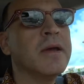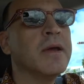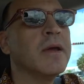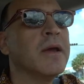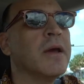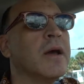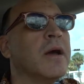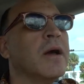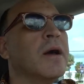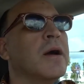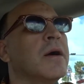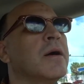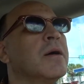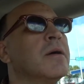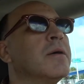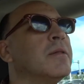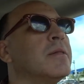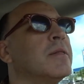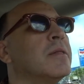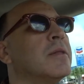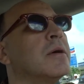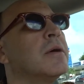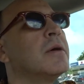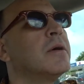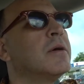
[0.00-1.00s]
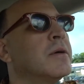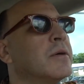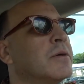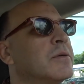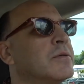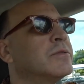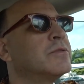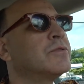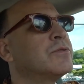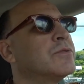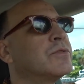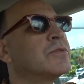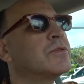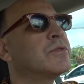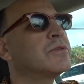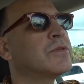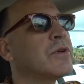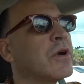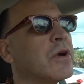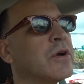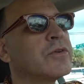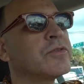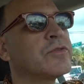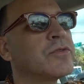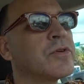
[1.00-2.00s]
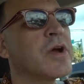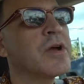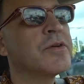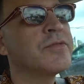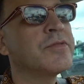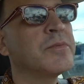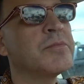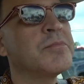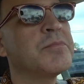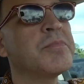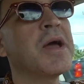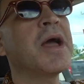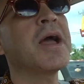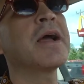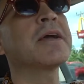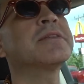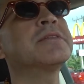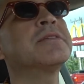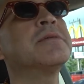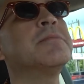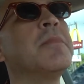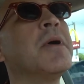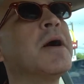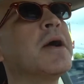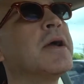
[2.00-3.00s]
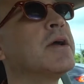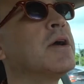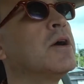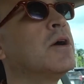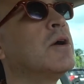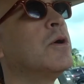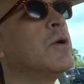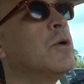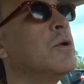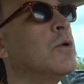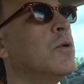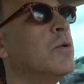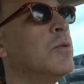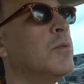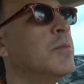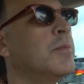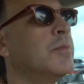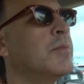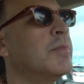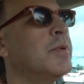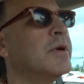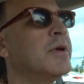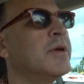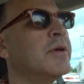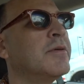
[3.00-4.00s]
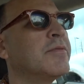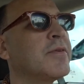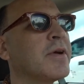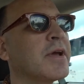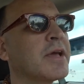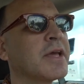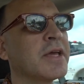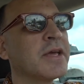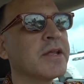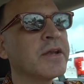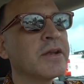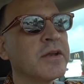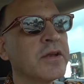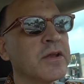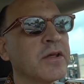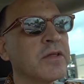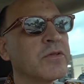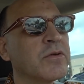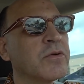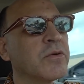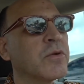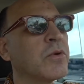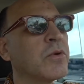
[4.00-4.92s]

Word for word: I'll uh, start driving back to my home. If I get another